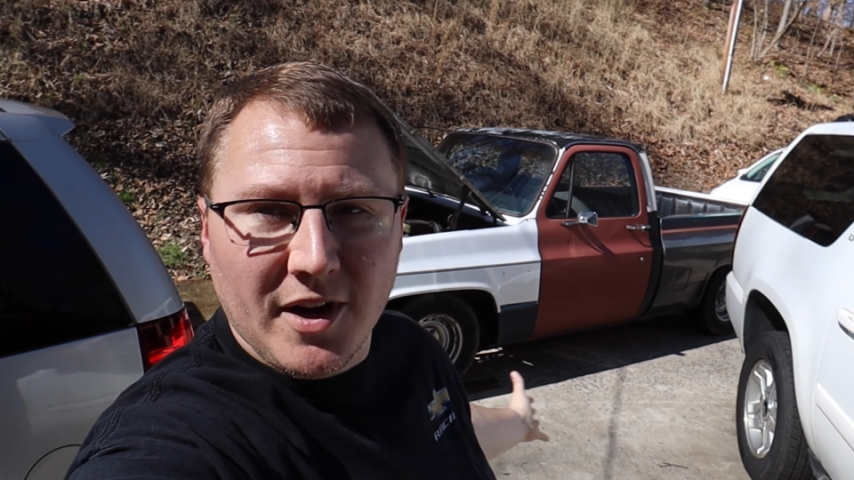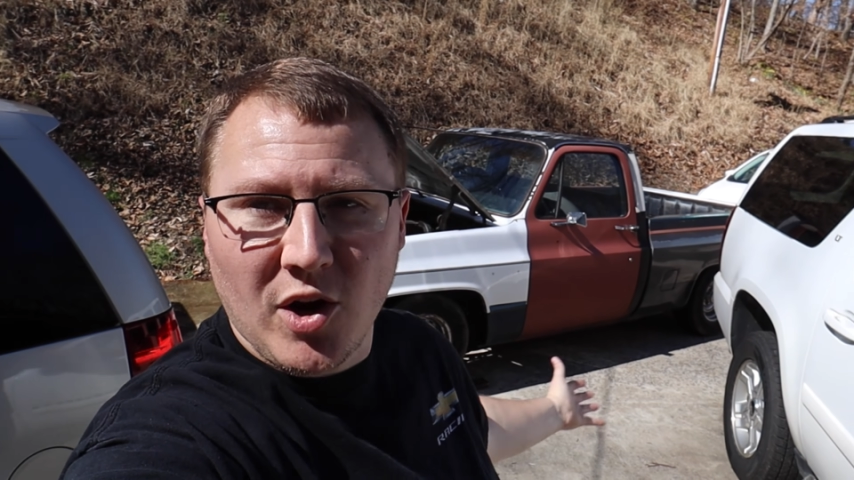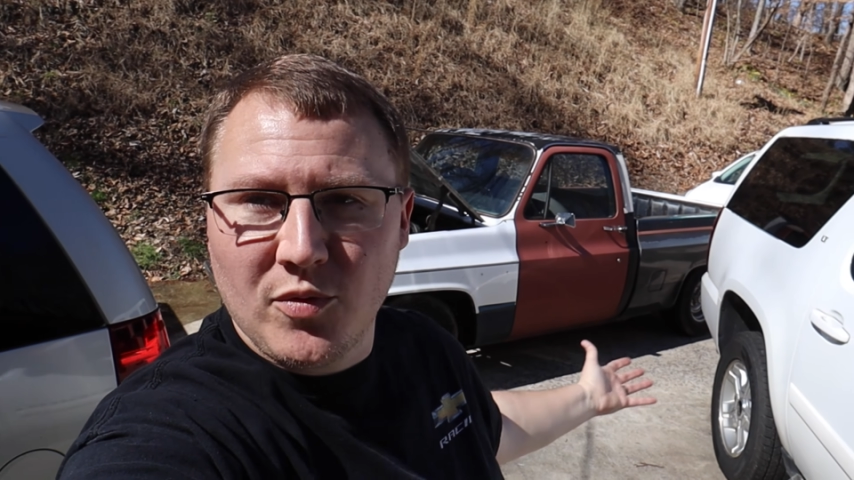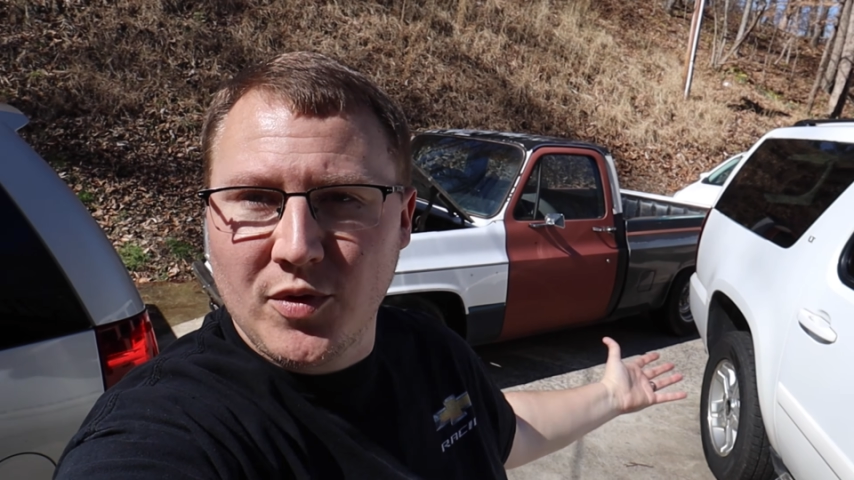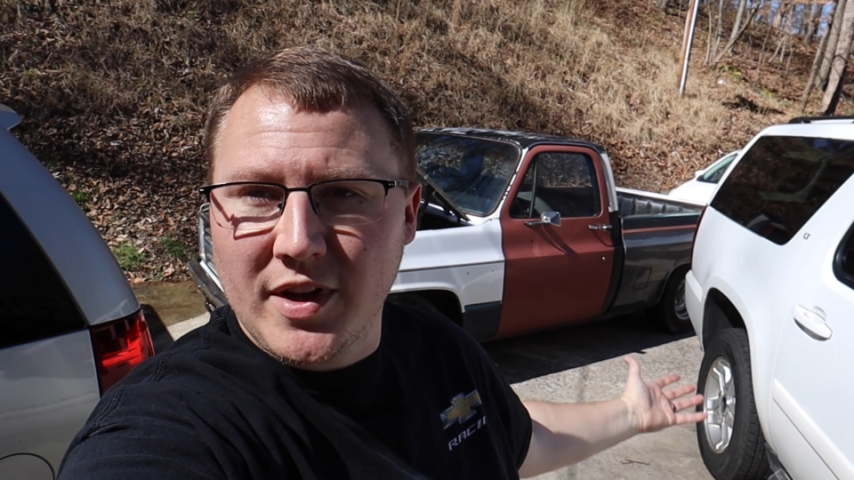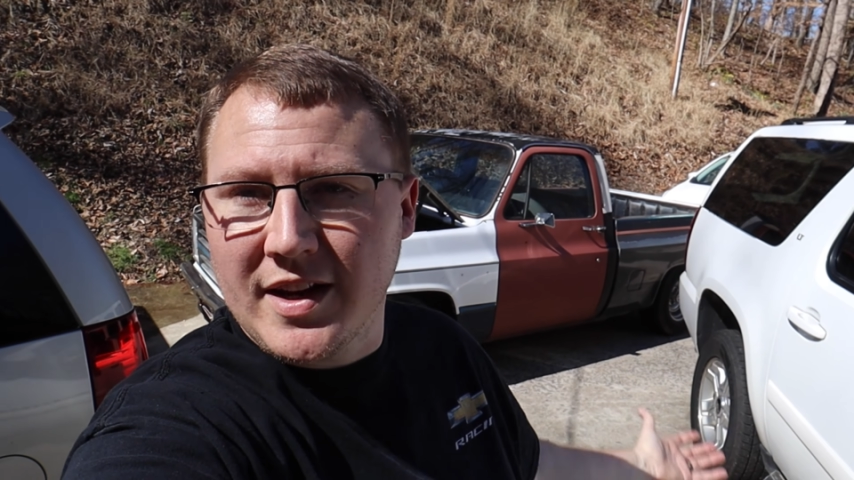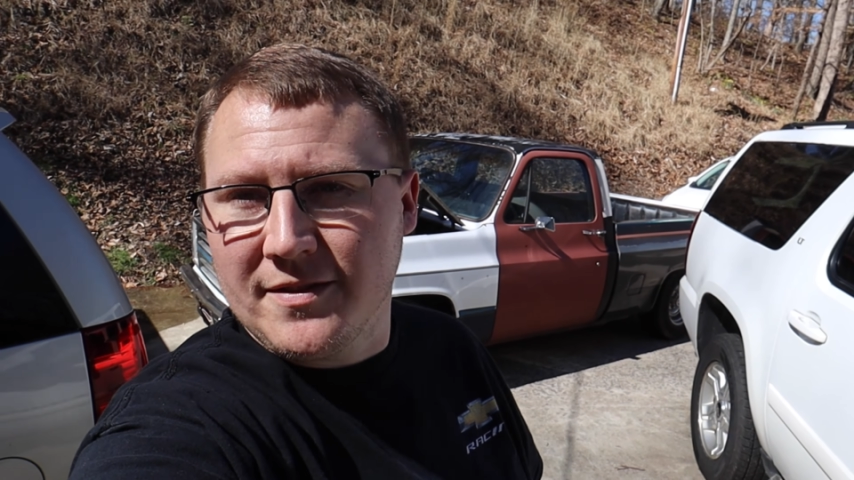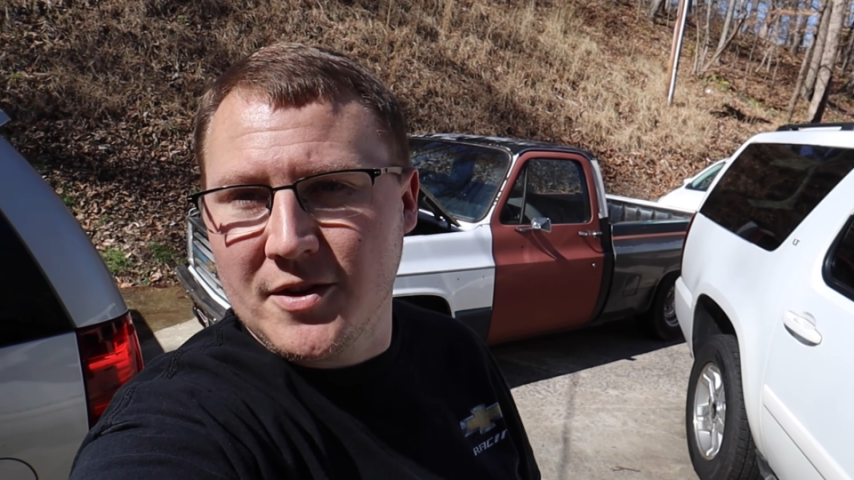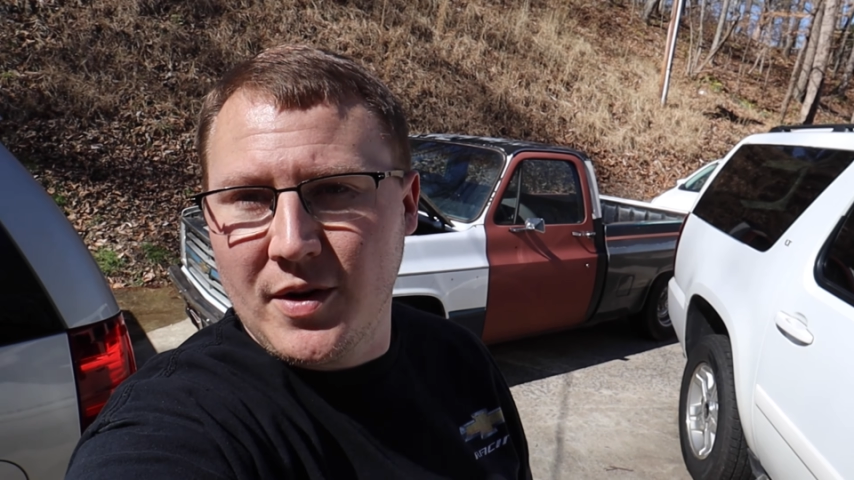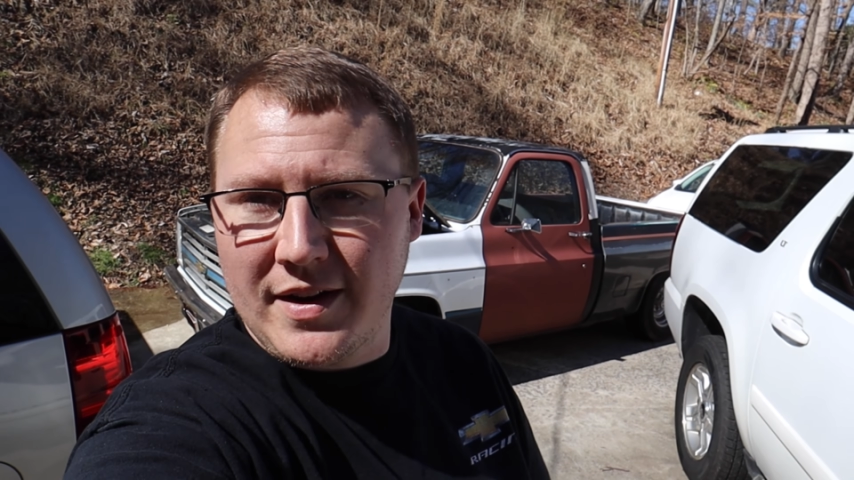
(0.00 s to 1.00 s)
Hopefully,
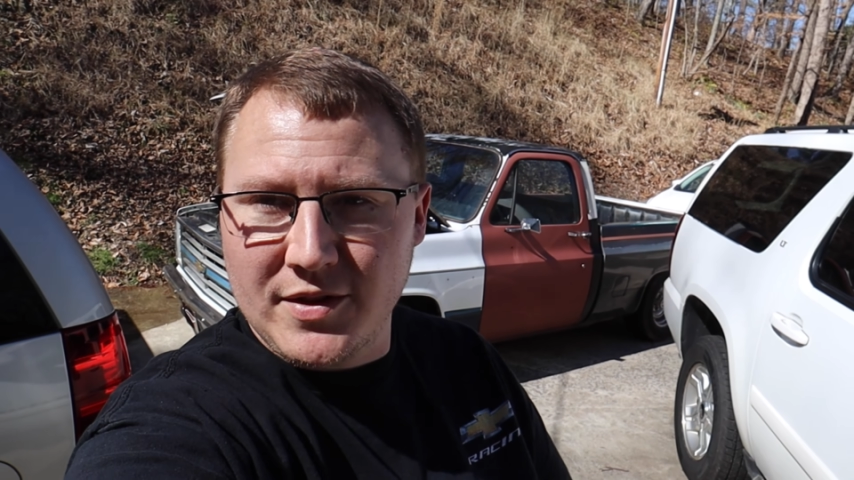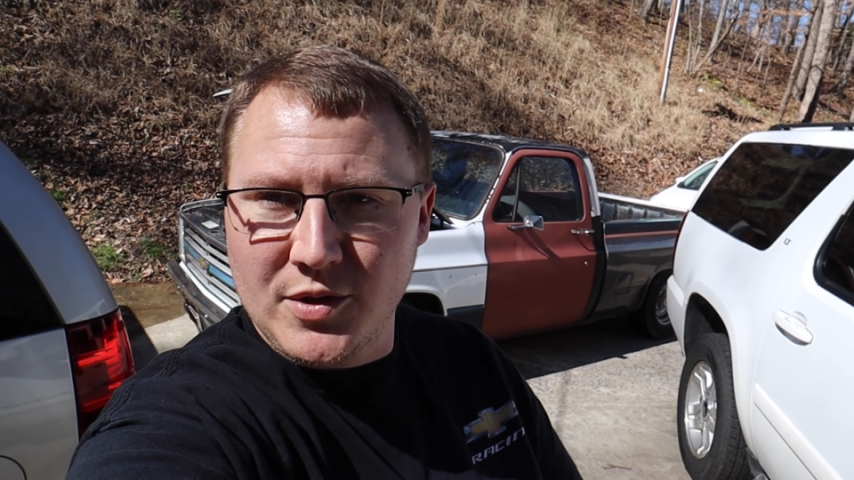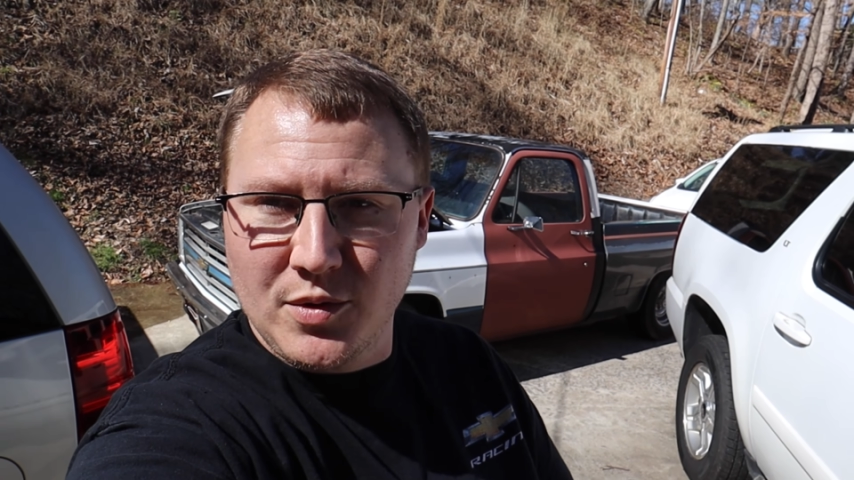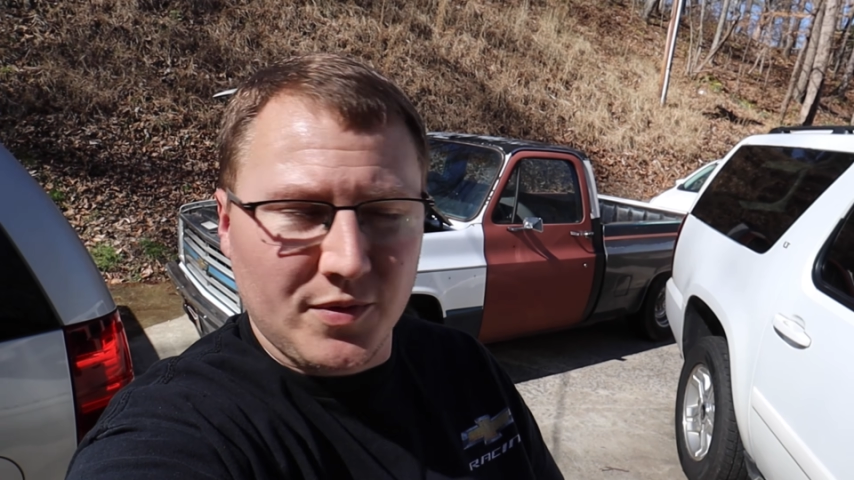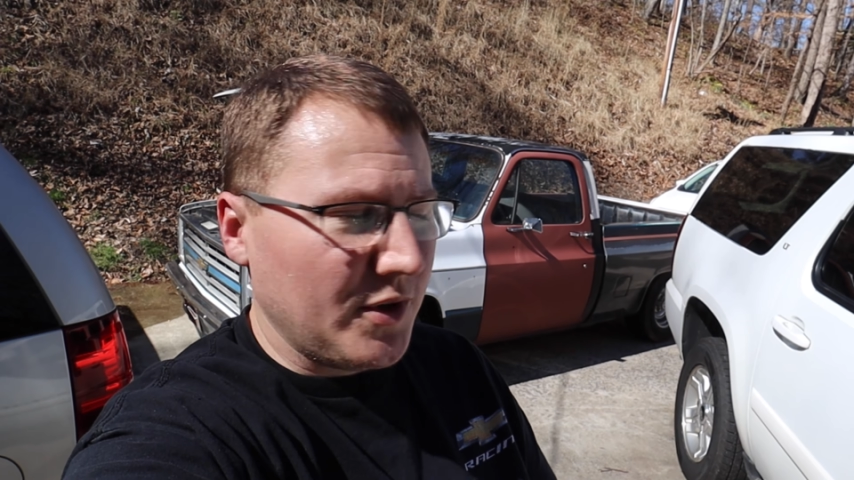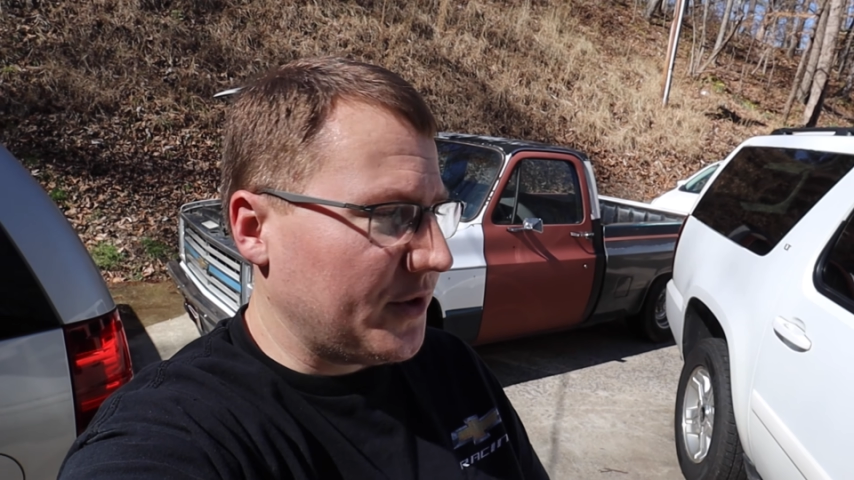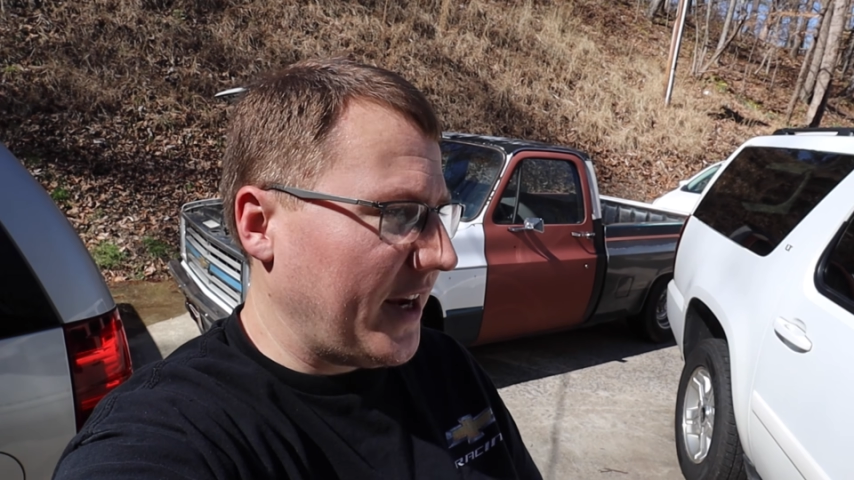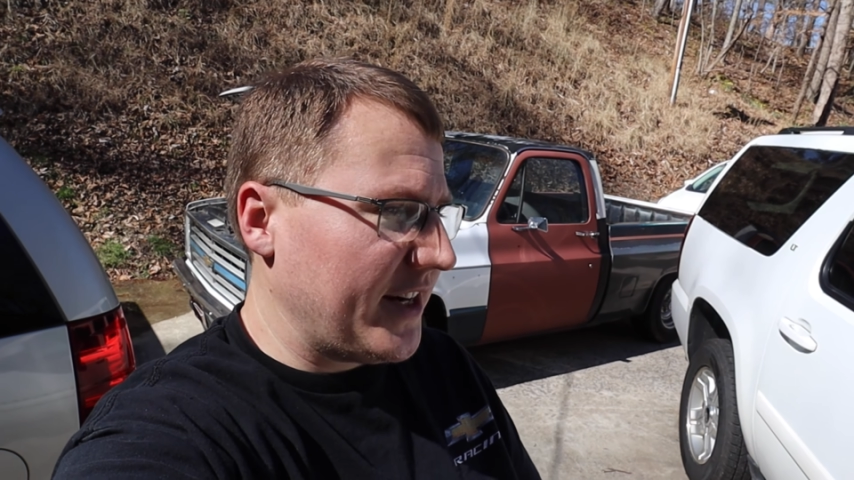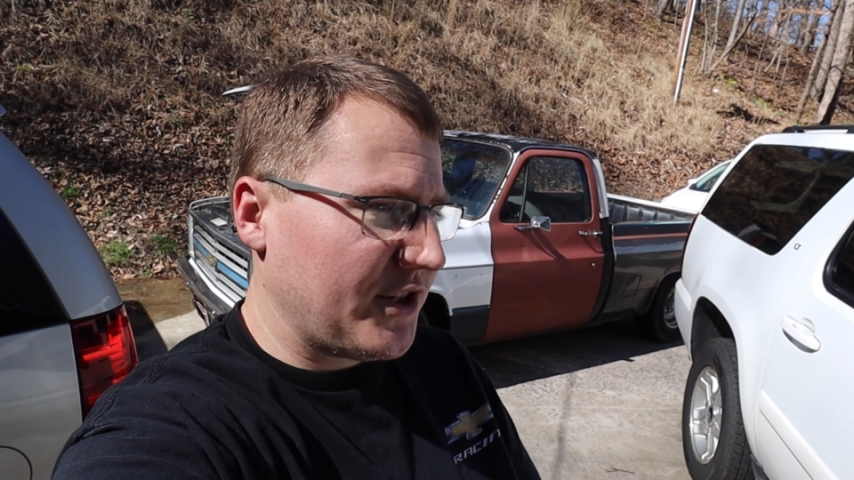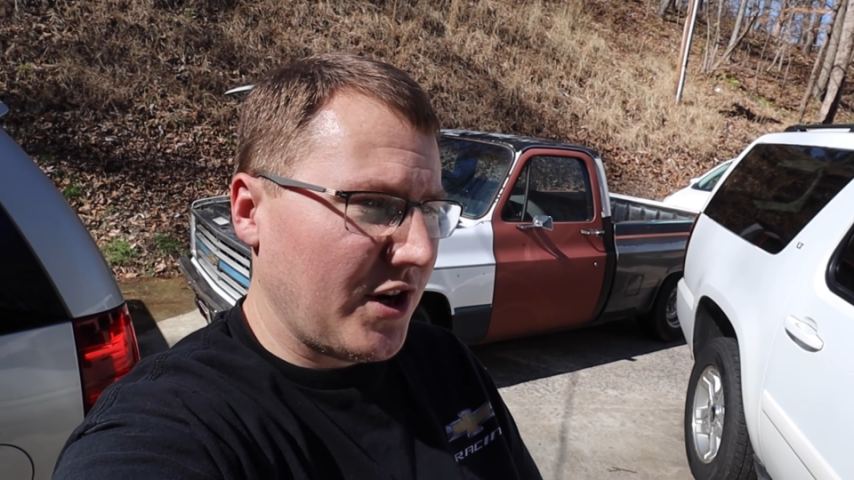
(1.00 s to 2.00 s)
if you have a dual fuel
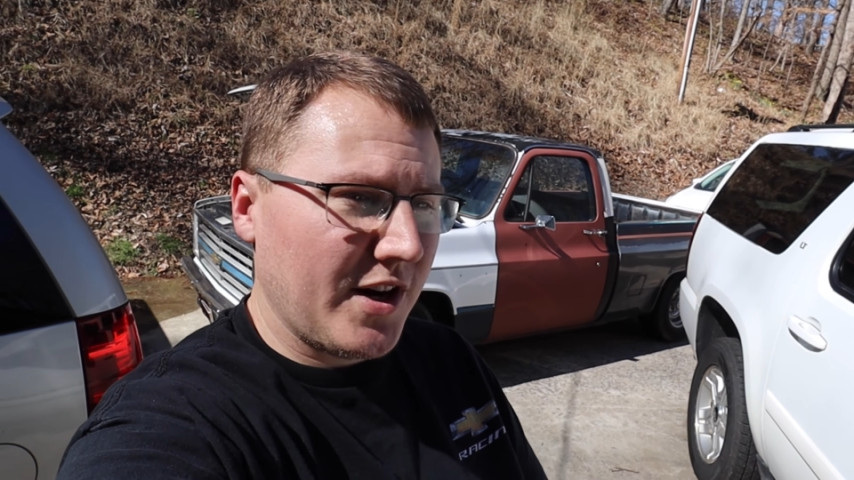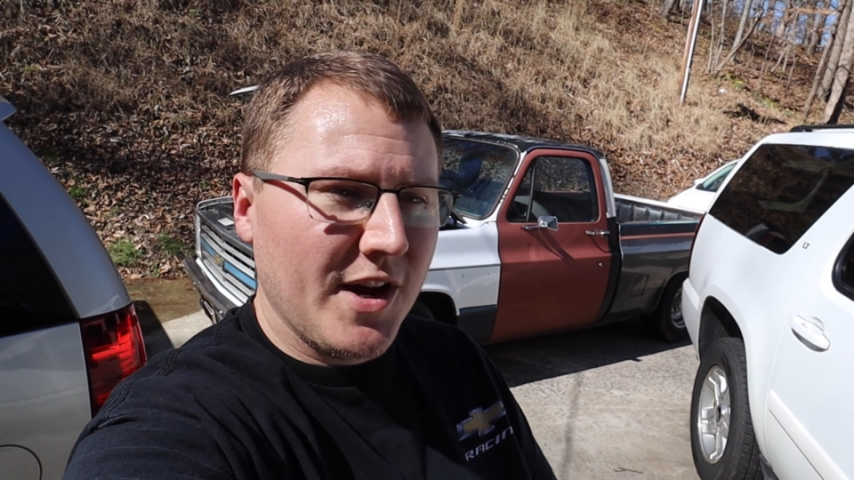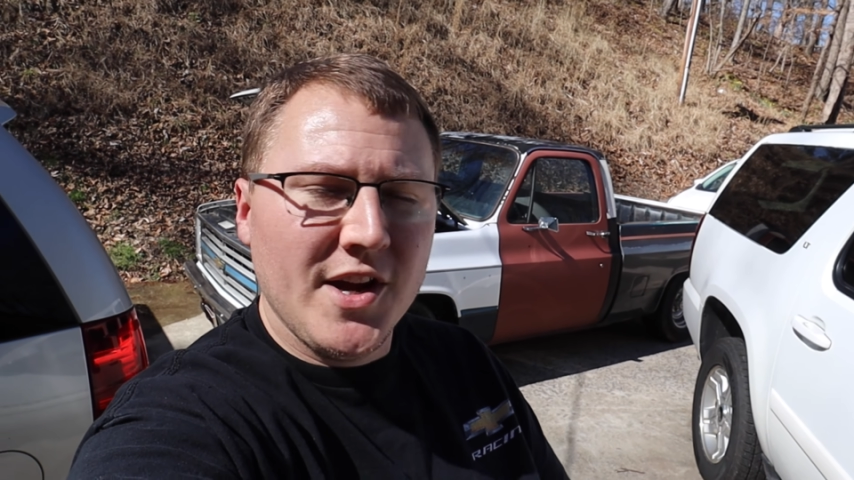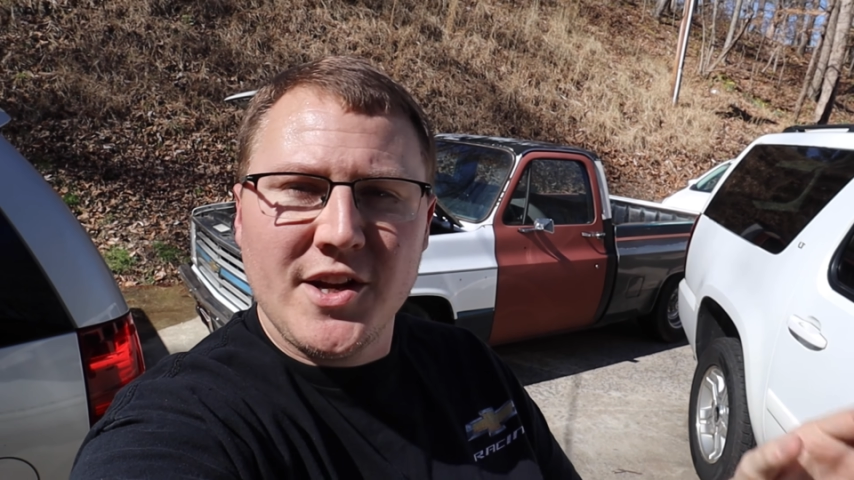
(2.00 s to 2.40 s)
tank truck,